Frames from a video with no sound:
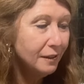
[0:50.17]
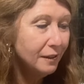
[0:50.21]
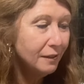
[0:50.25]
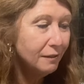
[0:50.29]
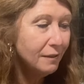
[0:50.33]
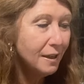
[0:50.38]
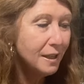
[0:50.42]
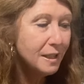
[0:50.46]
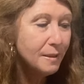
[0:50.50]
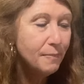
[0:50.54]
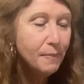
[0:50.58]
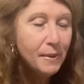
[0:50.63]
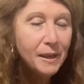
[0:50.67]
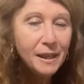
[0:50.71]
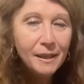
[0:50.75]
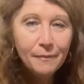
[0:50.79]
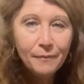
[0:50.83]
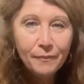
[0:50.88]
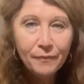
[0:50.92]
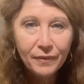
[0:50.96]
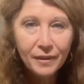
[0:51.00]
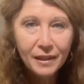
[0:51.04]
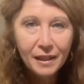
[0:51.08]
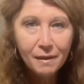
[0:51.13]
recipe.
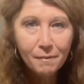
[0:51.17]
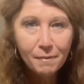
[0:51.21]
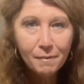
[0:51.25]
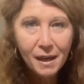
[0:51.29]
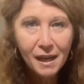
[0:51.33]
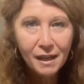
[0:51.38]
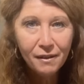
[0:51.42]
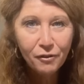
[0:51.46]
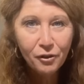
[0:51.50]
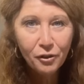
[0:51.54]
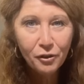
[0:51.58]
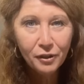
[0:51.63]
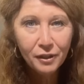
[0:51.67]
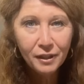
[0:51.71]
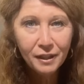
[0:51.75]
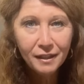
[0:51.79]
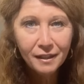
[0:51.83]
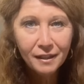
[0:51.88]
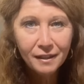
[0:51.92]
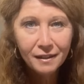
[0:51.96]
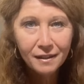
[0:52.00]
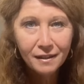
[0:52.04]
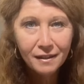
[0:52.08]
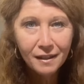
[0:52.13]
You may have heard
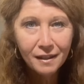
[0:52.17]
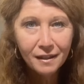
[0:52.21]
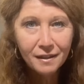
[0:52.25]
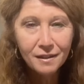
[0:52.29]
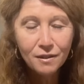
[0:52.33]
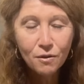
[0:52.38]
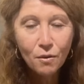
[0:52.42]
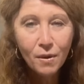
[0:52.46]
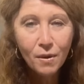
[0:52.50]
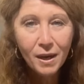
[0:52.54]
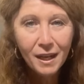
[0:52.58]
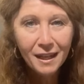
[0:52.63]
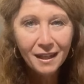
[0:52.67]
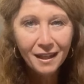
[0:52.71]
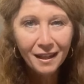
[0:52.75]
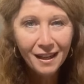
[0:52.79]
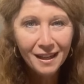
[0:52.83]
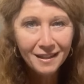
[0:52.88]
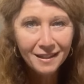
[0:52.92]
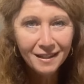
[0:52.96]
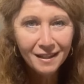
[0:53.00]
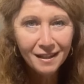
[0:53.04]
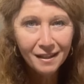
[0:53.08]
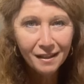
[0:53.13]
it. It's quite a
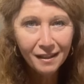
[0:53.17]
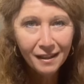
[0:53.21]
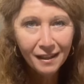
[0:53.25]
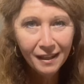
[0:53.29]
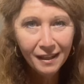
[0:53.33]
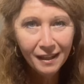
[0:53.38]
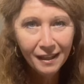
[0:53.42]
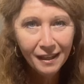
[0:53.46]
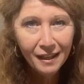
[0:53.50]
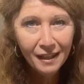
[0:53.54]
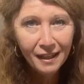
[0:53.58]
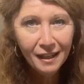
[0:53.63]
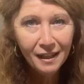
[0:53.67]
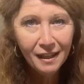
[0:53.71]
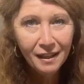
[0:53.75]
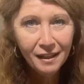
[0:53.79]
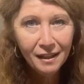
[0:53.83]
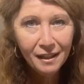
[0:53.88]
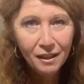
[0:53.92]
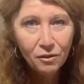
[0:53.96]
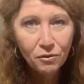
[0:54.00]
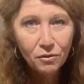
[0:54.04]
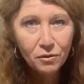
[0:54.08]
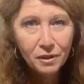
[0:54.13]
classic in
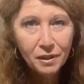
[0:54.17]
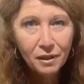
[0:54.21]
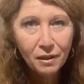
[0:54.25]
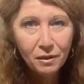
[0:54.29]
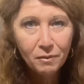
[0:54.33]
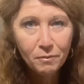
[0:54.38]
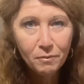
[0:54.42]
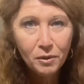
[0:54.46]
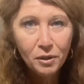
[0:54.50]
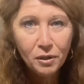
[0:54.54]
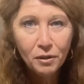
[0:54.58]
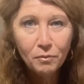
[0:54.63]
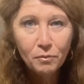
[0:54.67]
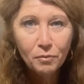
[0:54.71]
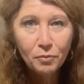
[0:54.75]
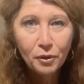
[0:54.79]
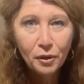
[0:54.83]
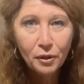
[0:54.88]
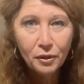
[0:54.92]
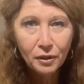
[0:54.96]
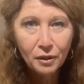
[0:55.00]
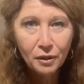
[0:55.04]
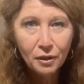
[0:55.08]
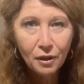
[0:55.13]
the autoimmune
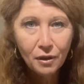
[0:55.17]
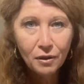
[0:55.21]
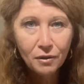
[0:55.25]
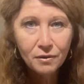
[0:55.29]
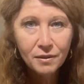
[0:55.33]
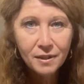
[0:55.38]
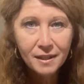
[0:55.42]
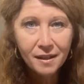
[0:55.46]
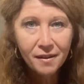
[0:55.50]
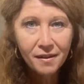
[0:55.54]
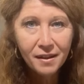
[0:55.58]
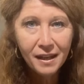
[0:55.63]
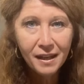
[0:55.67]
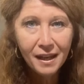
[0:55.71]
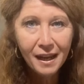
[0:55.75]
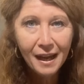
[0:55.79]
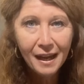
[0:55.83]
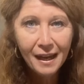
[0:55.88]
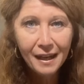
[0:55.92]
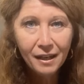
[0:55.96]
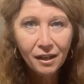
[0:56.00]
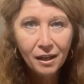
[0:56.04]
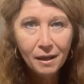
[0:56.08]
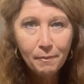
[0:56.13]
protocol, so the
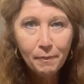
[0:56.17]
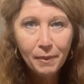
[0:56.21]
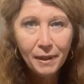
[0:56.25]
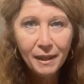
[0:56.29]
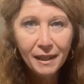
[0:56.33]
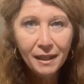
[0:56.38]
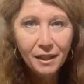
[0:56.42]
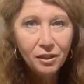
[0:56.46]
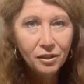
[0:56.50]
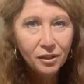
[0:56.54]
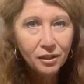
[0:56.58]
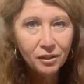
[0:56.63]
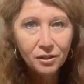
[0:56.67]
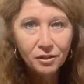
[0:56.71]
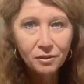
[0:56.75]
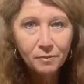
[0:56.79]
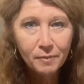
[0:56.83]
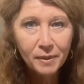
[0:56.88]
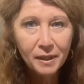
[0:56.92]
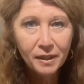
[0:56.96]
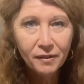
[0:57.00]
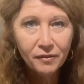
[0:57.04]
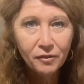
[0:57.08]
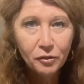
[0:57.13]
AIP. You can do a
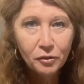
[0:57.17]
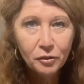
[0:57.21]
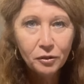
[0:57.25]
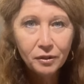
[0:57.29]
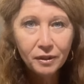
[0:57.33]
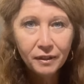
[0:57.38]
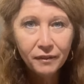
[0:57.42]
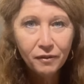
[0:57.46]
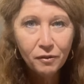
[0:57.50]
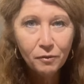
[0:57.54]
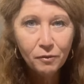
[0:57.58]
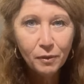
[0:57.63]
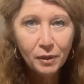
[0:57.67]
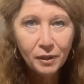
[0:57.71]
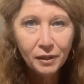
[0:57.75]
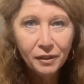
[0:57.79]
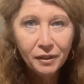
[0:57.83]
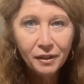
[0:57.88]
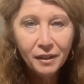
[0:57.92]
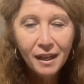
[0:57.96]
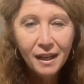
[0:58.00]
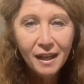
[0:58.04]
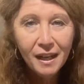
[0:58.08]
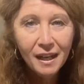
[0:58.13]
bit of Google if you want to.
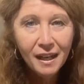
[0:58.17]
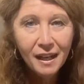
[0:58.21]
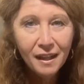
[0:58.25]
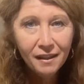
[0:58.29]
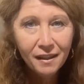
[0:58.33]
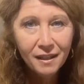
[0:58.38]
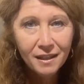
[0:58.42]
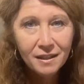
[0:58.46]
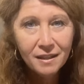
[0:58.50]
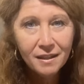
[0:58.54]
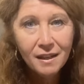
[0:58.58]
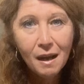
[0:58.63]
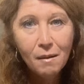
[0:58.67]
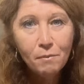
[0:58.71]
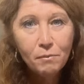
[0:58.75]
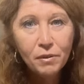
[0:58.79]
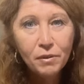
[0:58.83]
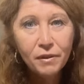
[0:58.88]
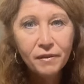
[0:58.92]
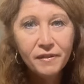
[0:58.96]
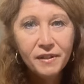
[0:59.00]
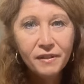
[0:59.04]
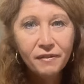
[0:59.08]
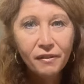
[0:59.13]
There's a number
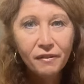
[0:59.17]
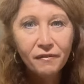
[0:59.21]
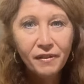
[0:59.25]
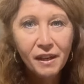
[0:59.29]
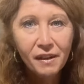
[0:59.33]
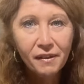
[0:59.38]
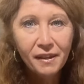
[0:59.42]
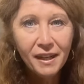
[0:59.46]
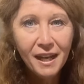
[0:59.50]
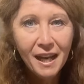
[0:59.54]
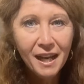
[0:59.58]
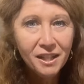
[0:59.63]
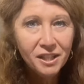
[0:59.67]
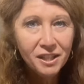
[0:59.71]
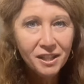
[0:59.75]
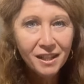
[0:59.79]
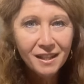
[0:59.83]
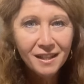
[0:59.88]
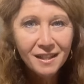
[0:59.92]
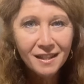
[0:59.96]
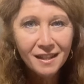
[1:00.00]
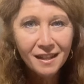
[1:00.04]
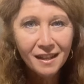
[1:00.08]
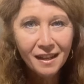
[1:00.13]
of different
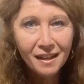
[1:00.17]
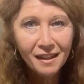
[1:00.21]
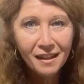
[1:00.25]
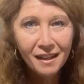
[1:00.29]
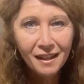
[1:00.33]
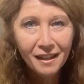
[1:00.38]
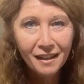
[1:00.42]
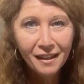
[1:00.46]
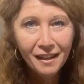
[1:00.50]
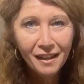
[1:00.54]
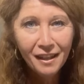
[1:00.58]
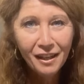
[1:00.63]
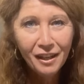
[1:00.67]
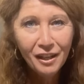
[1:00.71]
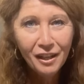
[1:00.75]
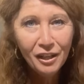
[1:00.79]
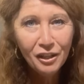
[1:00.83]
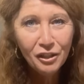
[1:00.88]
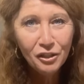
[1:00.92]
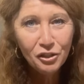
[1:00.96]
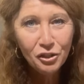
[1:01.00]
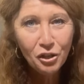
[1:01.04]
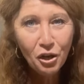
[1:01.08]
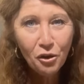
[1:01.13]
variations, and I think
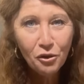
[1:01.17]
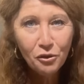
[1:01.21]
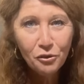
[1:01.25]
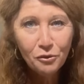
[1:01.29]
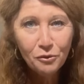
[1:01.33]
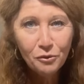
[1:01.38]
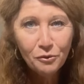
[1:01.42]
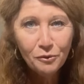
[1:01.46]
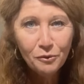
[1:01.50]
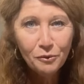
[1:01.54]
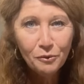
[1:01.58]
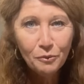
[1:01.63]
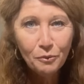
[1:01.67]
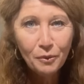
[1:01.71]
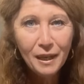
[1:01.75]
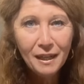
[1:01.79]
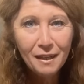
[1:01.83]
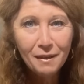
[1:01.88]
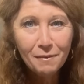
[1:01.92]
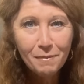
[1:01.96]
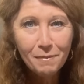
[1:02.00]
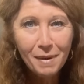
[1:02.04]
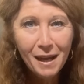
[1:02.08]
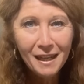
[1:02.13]
Jo
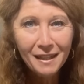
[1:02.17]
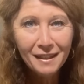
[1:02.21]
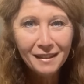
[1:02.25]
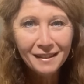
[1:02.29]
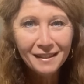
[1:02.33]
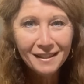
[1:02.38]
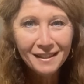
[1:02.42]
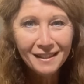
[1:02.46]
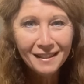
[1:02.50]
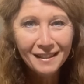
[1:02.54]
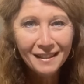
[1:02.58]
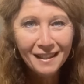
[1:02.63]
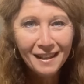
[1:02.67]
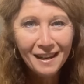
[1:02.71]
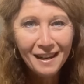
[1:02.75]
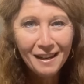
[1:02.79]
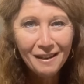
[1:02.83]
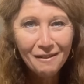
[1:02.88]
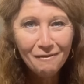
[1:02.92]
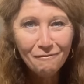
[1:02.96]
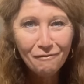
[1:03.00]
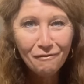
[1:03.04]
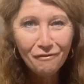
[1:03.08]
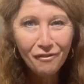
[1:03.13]
Whitten made it
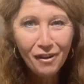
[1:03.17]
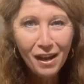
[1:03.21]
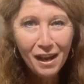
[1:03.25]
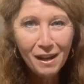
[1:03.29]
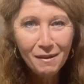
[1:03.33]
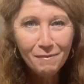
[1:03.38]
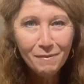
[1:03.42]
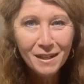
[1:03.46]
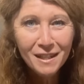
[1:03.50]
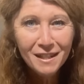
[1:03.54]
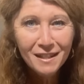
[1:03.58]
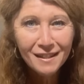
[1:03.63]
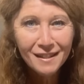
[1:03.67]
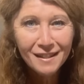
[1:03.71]
famous